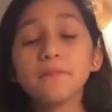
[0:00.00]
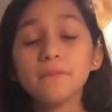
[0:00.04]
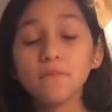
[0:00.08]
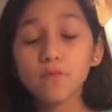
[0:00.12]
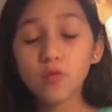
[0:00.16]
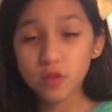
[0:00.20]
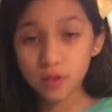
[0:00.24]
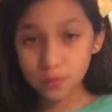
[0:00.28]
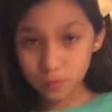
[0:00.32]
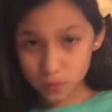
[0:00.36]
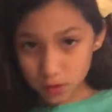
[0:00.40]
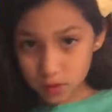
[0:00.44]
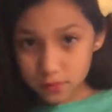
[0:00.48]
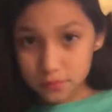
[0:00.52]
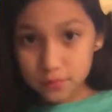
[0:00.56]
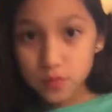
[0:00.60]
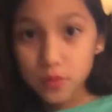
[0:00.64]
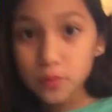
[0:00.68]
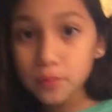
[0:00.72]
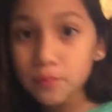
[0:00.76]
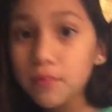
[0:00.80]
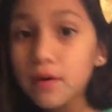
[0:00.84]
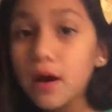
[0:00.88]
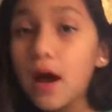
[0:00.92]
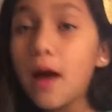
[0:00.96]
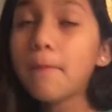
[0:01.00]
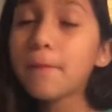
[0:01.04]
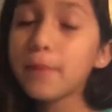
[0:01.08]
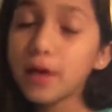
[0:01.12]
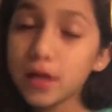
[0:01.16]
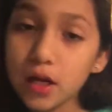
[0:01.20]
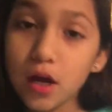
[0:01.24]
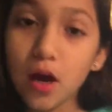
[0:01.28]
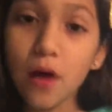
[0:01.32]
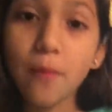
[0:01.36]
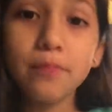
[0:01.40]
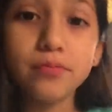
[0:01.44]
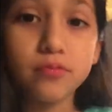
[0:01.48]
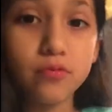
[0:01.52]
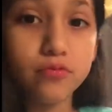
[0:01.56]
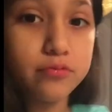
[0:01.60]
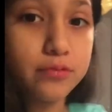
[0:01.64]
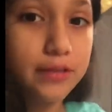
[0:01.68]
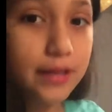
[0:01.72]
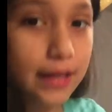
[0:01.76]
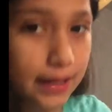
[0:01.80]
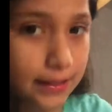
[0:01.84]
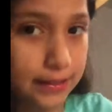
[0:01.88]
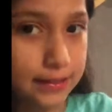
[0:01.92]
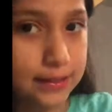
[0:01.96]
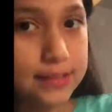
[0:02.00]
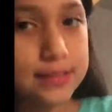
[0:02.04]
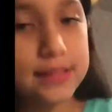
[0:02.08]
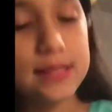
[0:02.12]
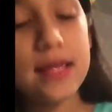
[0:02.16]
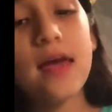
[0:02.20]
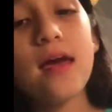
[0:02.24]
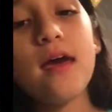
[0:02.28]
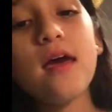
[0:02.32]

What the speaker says: which I'm gonna upload next.